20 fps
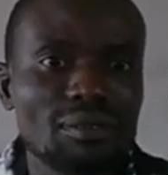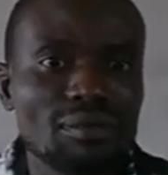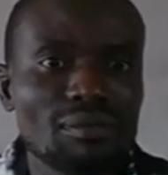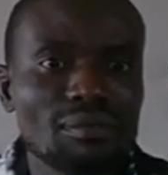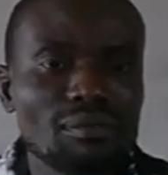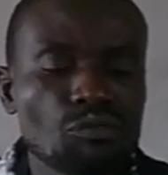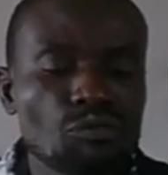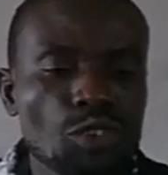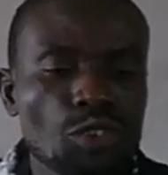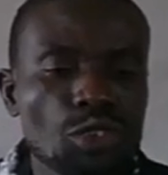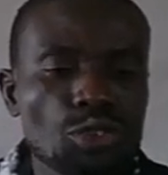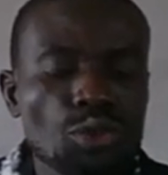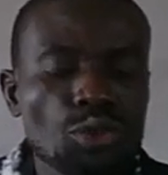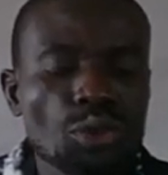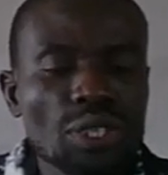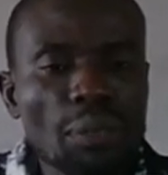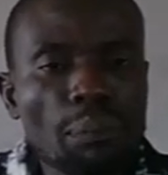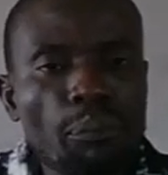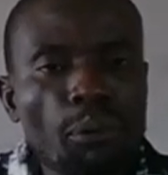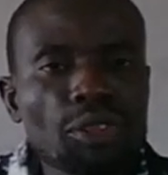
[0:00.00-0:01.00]
So the
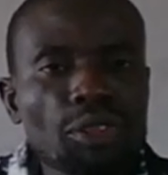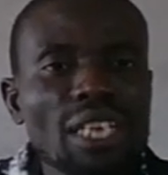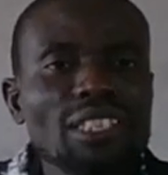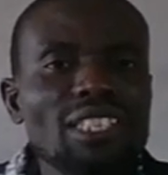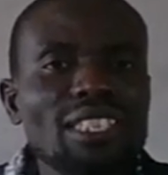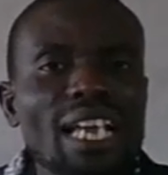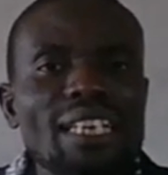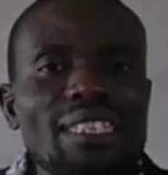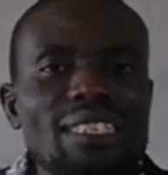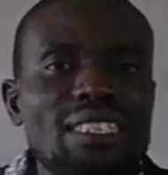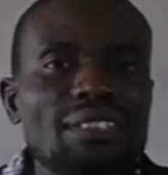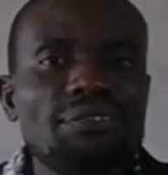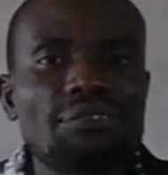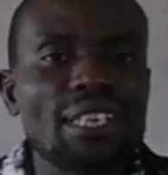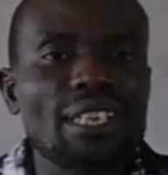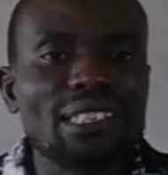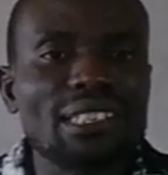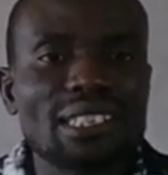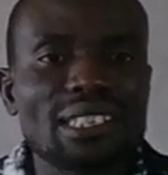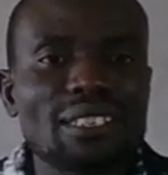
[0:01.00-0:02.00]
potential
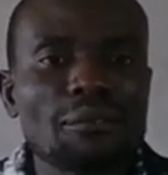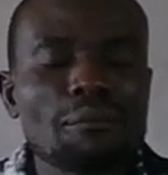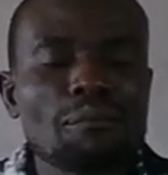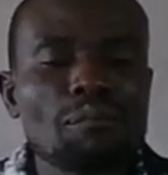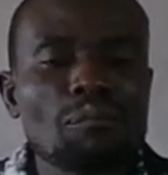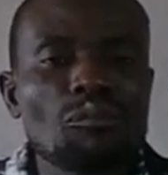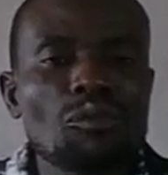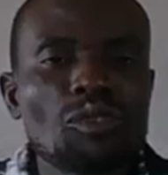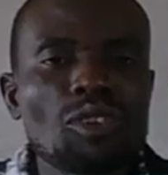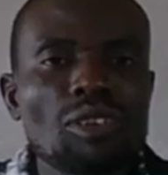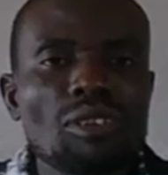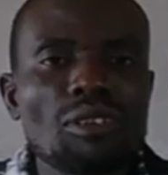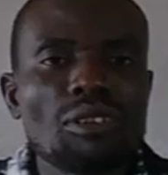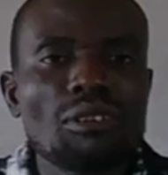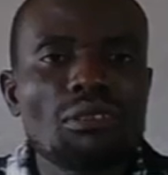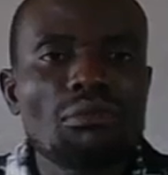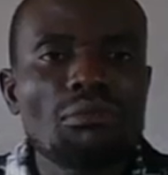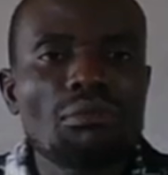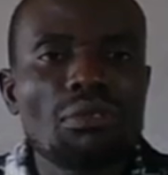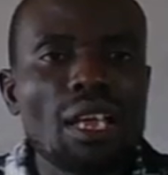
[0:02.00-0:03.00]
difference,
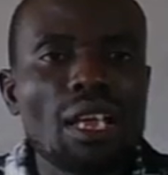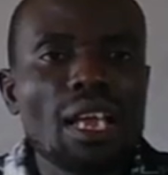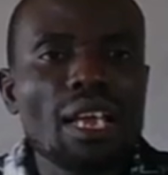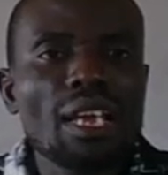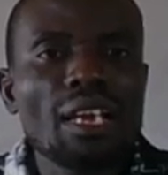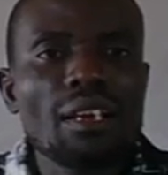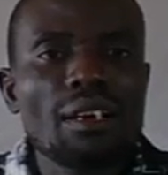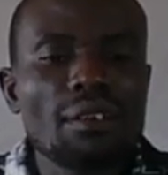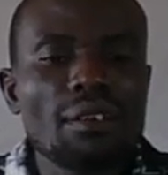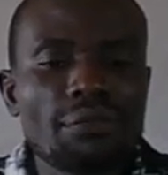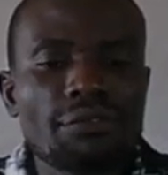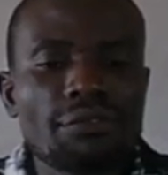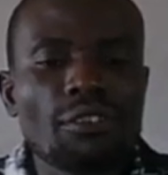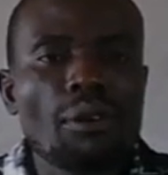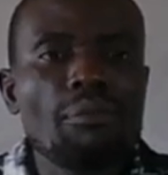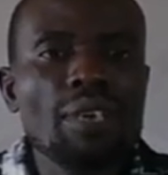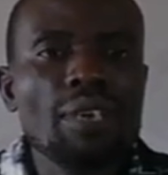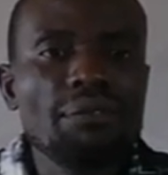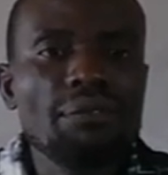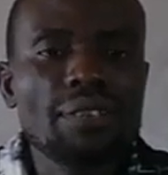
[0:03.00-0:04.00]
from
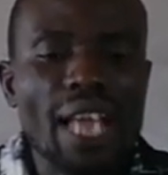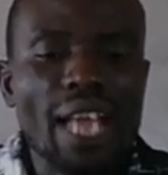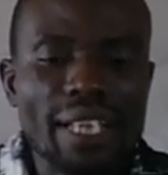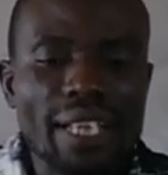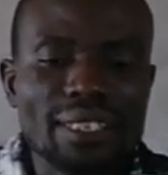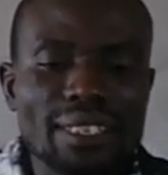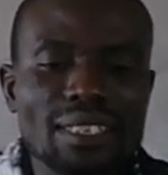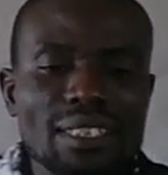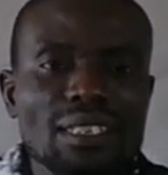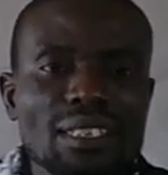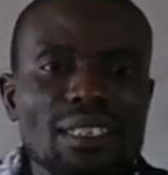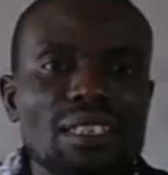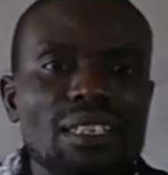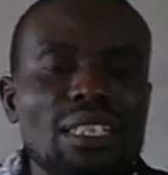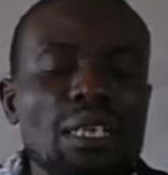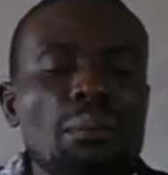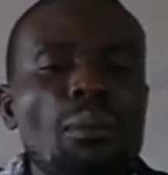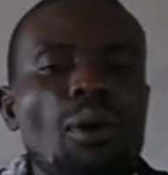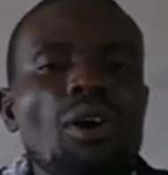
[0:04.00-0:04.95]
if there is, the more the